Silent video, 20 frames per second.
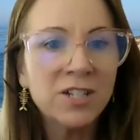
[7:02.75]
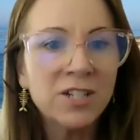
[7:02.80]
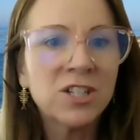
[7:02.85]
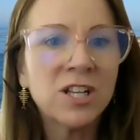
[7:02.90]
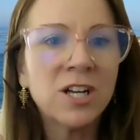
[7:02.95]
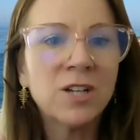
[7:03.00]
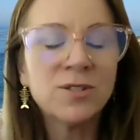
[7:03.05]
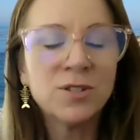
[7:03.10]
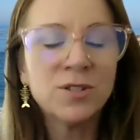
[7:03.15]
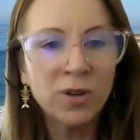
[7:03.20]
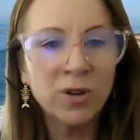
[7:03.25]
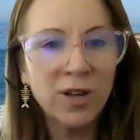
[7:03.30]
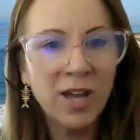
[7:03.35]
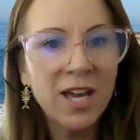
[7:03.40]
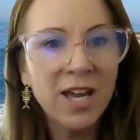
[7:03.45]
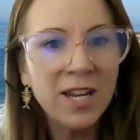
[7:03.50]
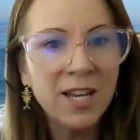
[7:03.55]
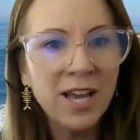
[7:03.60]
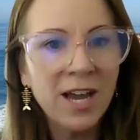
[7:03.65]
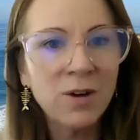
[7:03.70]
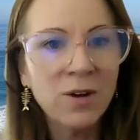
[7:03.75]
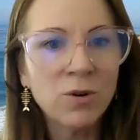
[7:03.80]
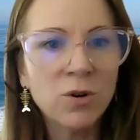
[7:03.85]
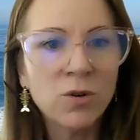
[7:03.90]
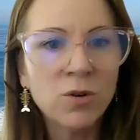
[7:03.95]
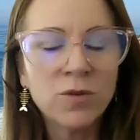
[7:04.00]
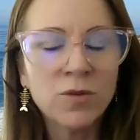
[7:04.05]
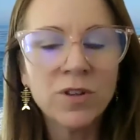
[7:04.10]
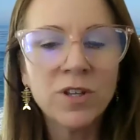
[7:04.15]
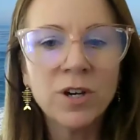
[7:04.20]
ash clouds sort of heading
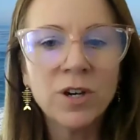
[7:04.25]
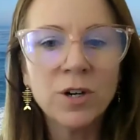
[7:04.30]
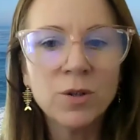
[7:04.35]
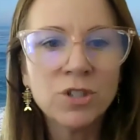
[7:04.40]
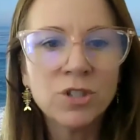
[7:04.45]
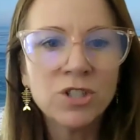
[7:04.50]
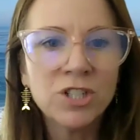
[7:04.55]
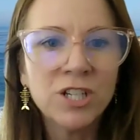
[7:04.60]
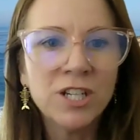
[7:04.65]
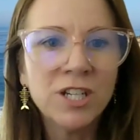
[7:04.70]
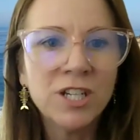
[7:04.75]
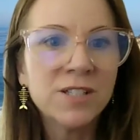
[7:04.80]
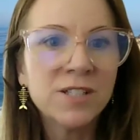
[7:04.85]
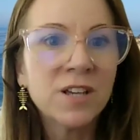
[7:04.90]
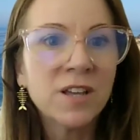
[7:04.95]
out over the ocean